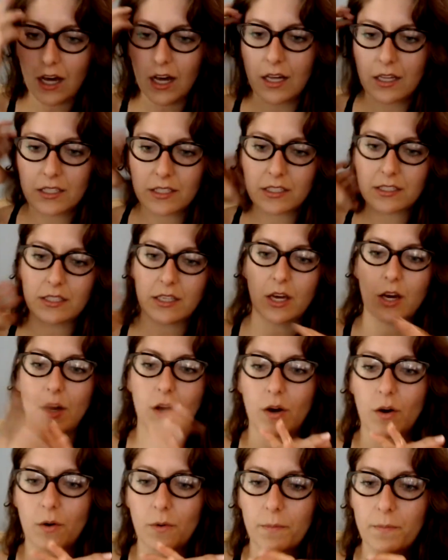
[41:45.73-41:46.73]

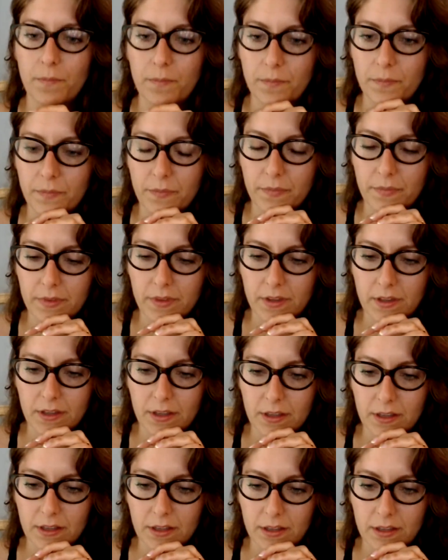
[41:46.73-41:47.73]
So,
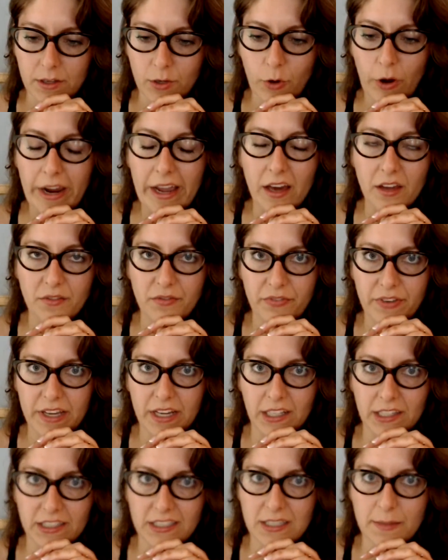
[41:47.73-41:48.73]
Crayon Phil, is
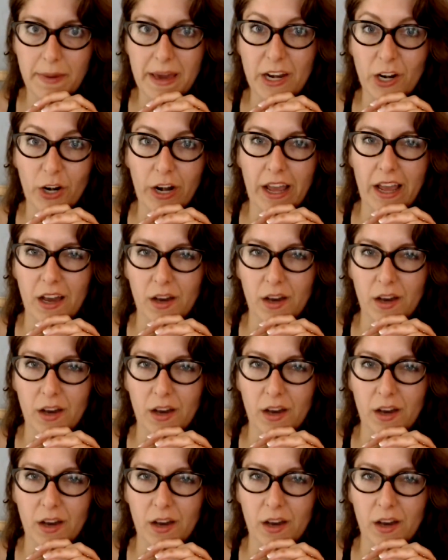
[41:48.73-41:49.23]
it better now?